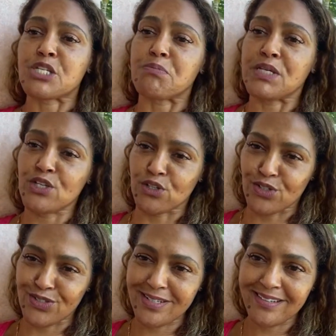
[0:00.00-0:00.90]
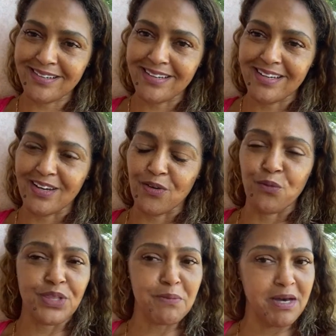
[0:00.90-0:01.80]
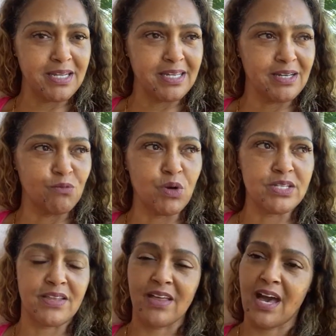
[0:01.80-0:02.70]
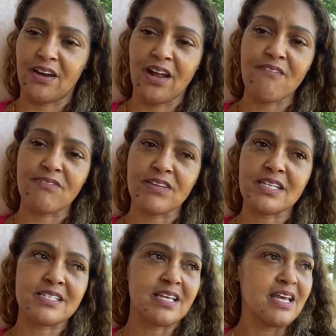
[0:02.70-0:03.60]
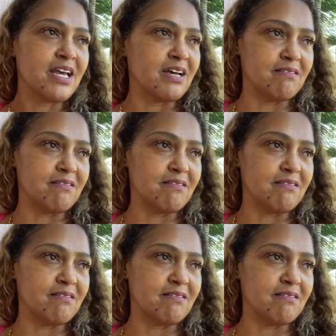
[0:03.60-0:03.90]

And then they disappeared with the money. One day they had an office.